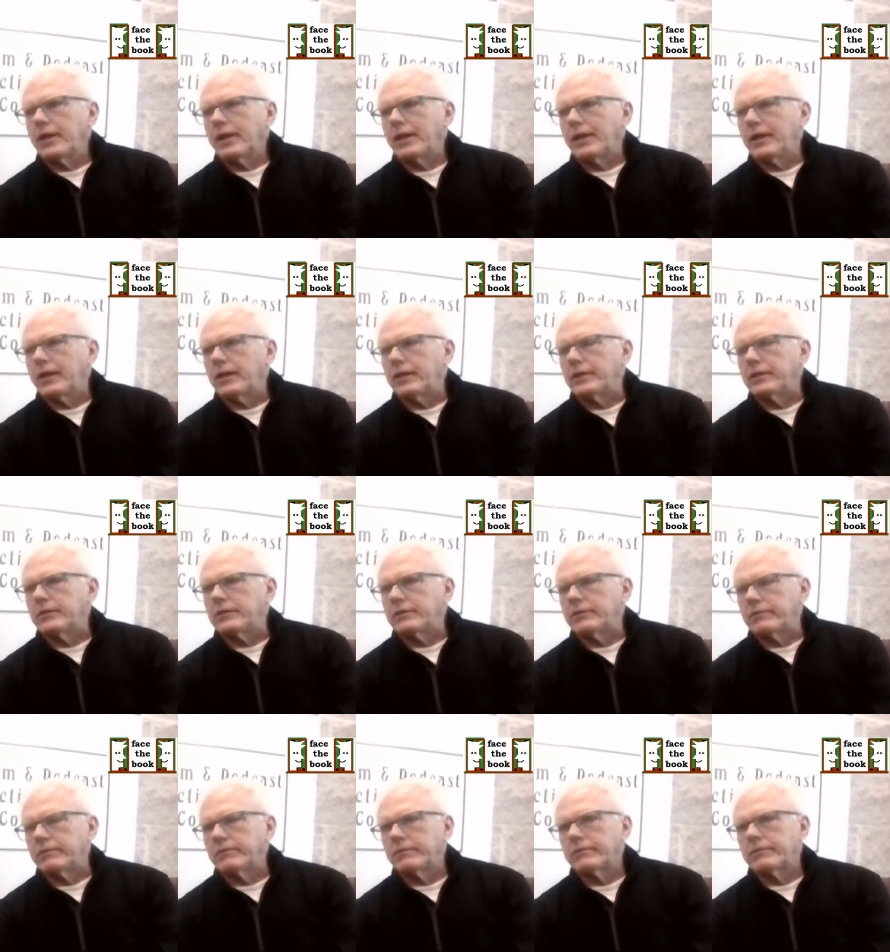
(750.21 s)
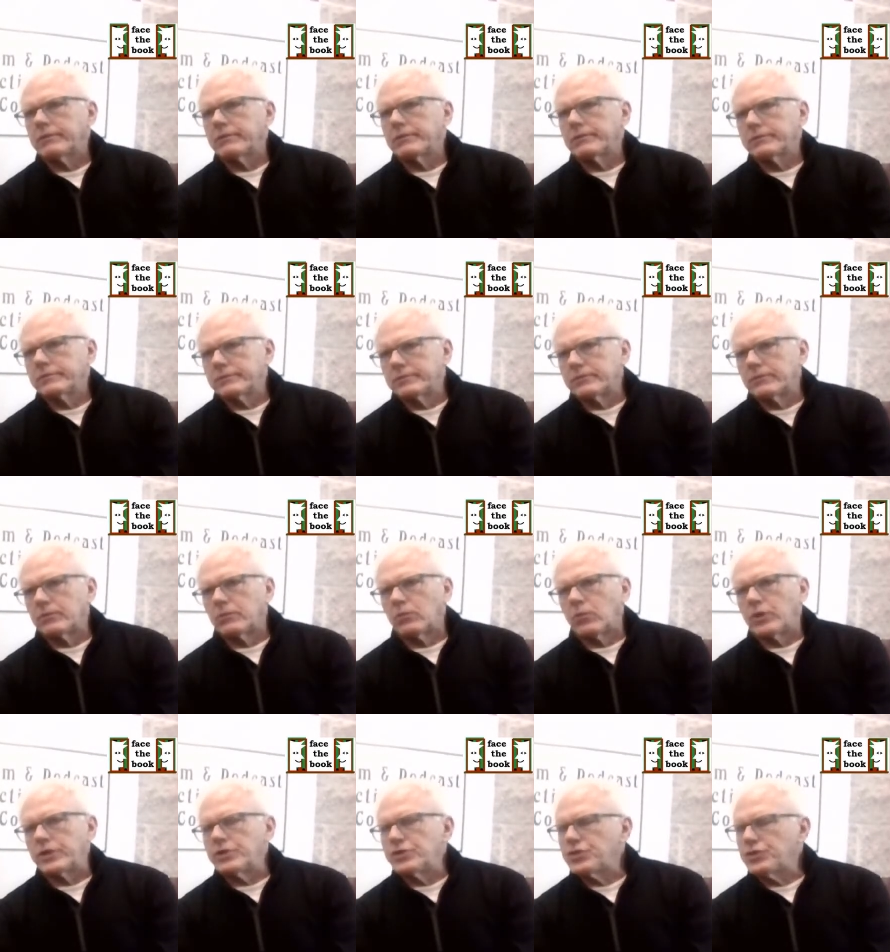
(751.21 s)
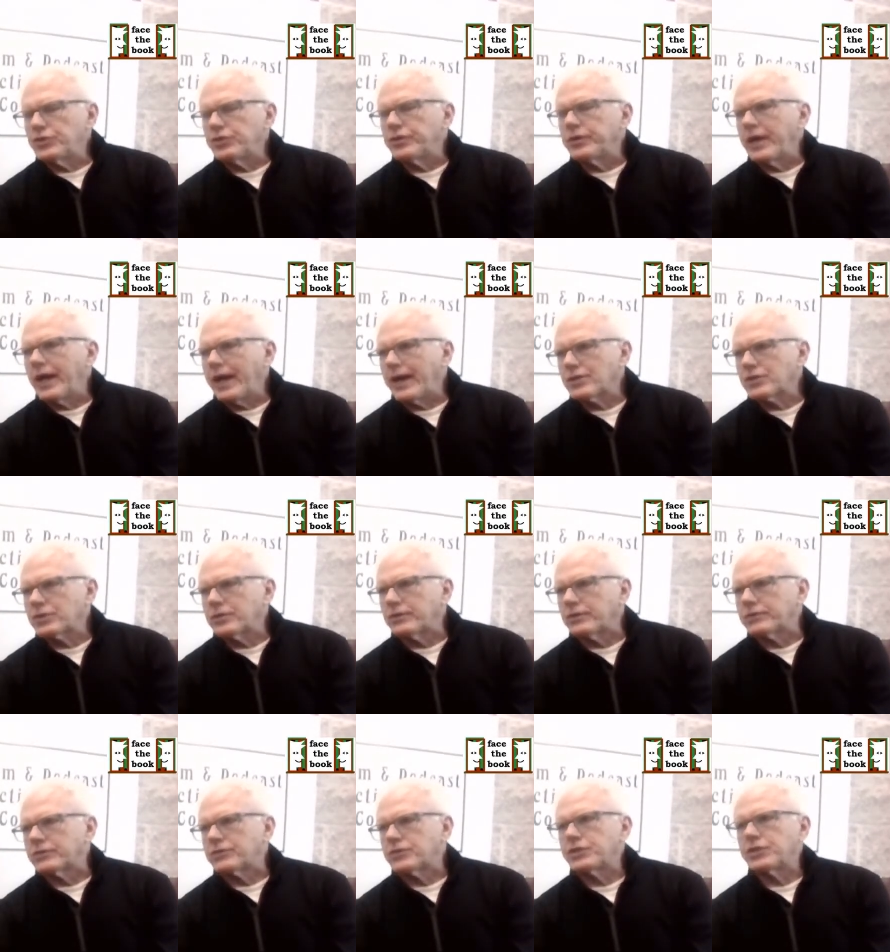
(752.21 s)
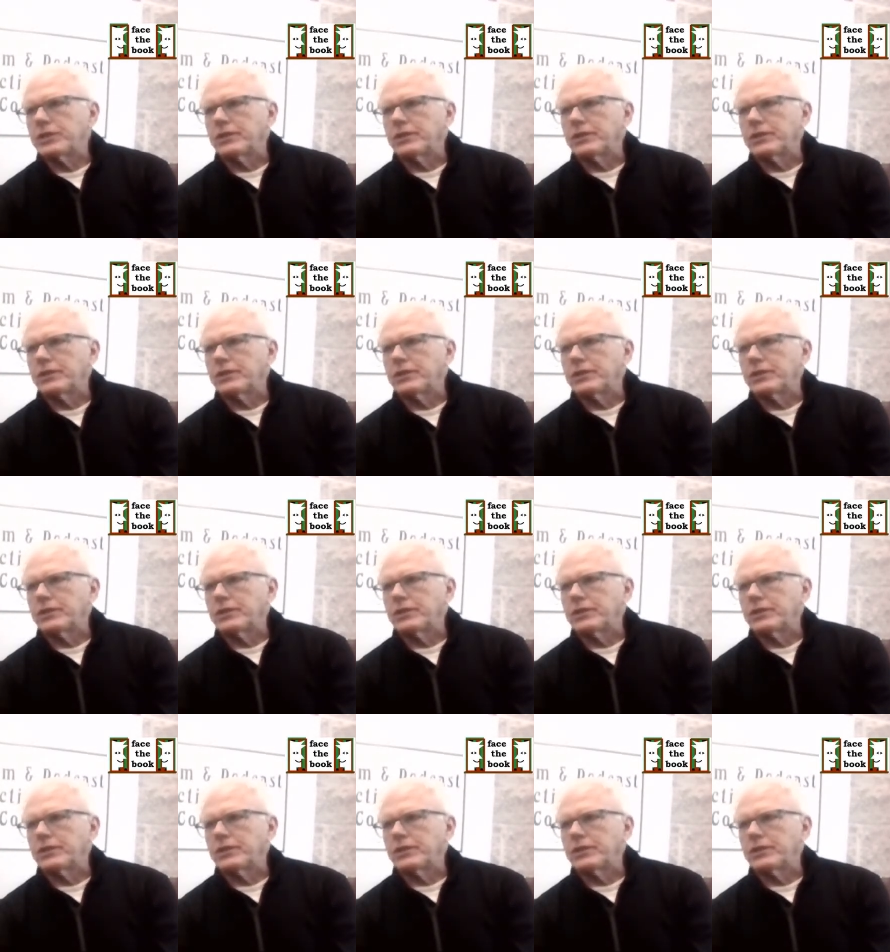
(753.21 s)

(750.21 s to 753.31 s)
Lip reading: and won junior nationals.